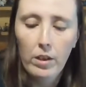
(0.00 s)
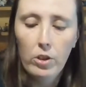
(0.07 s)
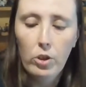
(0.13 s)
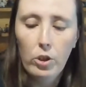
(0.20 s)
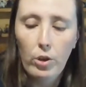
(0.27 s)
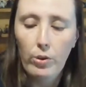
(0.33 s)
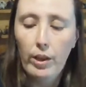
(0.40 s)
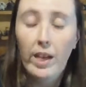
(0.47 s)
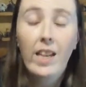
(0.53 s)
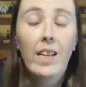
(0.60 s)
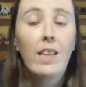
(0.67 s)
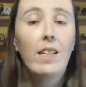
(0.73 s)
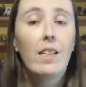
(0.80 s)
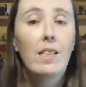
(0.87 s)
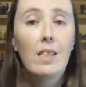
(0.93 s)
So they
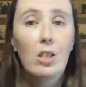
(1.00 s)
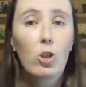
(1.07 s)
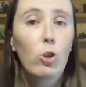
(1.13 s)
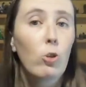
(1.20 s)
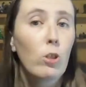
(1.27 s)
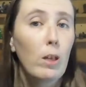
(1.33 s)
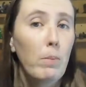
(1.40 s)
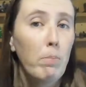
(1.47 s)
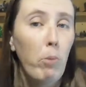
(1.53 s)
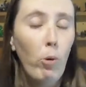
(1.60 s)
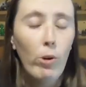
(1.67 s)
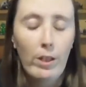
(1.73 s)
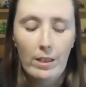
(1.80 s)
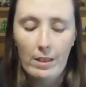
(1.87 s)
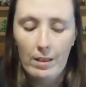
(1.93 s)
get an additional 10
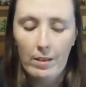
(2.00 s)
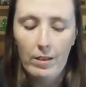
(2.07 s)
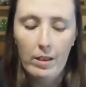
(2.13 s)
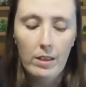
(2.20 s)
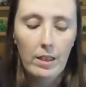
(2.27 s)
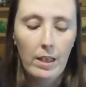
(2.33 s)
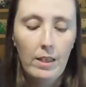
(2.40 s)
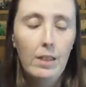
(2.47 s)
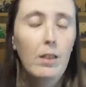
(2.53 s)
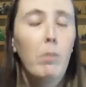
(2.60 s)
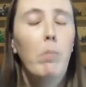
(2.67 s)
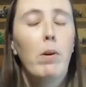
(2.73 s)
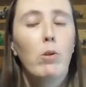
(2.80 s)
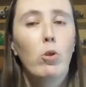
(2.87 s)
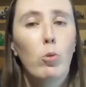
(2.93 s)
points because they did the
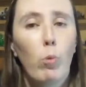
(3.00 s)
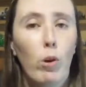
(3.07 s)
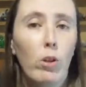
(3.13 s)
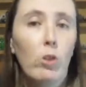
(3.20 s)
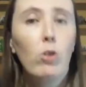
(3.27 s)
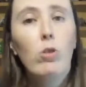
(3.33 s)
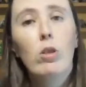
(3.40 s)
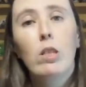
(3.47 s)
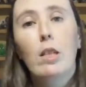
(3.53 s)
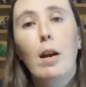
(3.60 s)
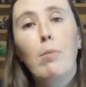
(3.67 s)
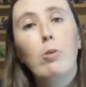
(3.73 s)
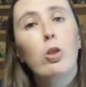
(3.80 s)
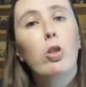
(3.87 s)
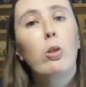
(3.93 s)
most work to
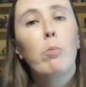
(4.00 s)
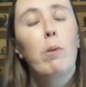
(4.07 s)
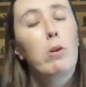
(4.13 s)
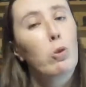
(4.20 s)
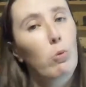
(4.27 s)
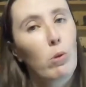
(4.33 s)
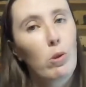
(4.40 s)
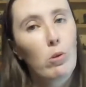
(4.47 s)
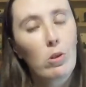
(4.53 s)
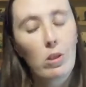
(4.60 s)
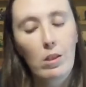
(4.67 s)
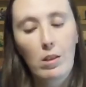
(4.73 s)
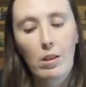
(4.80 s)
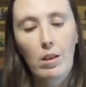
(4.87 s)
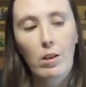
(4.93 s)
establish the most
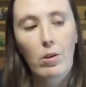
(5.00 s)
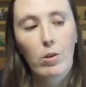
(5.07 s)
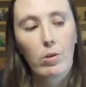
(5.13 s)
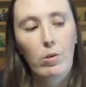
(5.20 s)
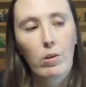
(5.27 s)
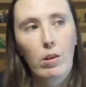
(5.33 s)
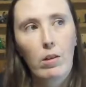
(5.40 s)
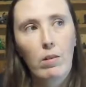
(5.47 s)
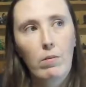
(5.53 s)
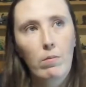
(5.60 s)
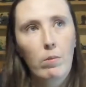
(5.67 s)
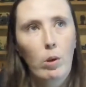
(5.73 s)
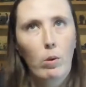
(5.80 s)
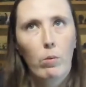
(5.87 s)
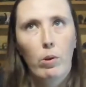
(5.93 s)
routes that are,
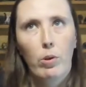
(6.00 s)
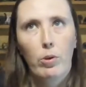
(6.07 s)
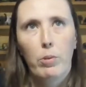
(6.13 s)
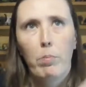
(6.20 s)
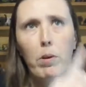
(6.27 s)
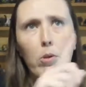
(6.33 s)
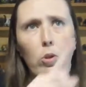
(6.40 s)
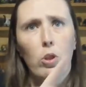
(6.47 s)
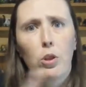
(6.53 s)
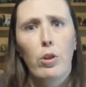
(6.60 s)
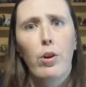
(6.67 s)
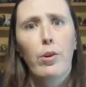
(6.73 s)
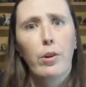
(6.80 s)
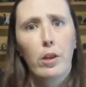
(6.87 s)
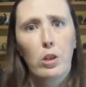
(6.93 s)
well, the most
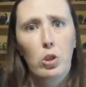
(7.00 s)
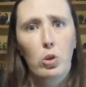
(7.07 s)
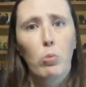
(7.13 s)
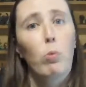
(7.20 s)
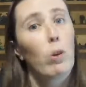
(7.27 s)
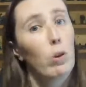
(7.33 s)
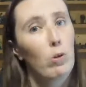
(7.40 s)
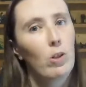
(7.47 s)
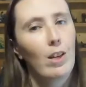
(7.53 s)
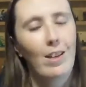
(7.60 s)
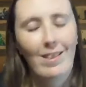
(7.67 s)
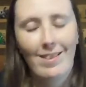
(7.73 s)
longest route.